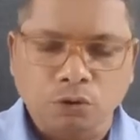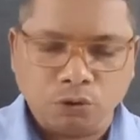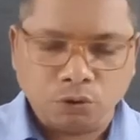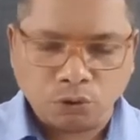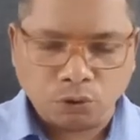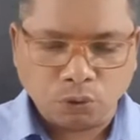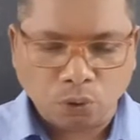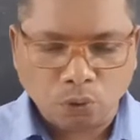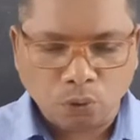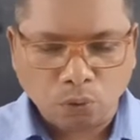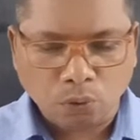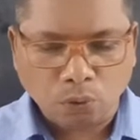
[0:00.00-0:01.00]

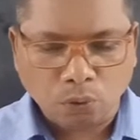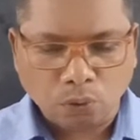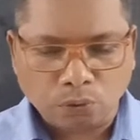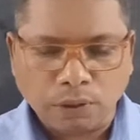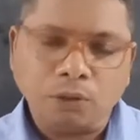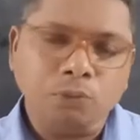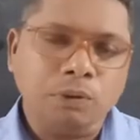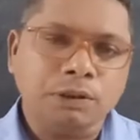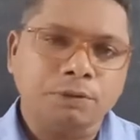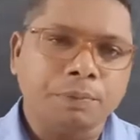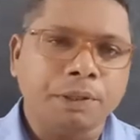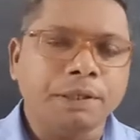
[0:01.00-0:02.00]
So that was
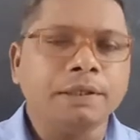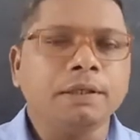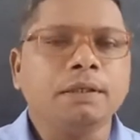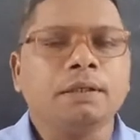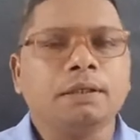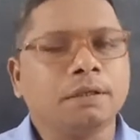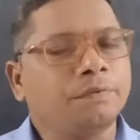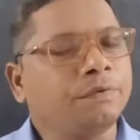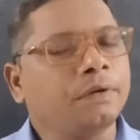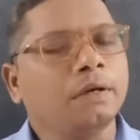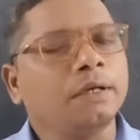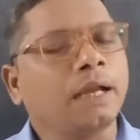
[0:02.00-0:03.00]
very
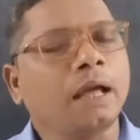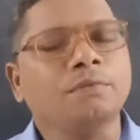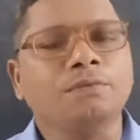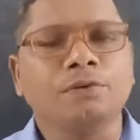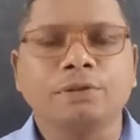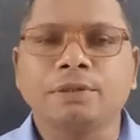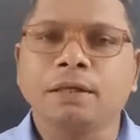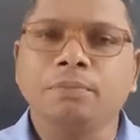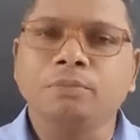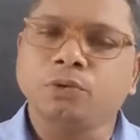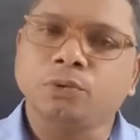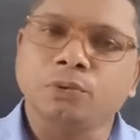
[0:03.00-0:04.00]
difficult time for
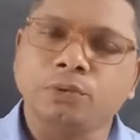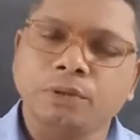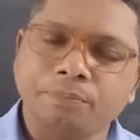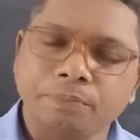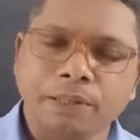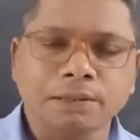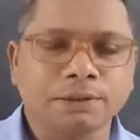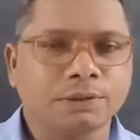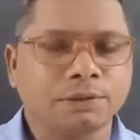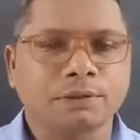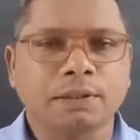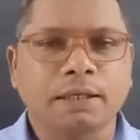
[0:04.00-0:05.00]
them to
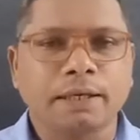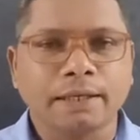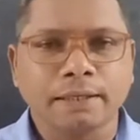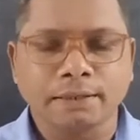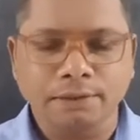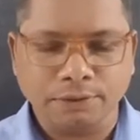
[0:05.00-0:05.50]
replace the necklace,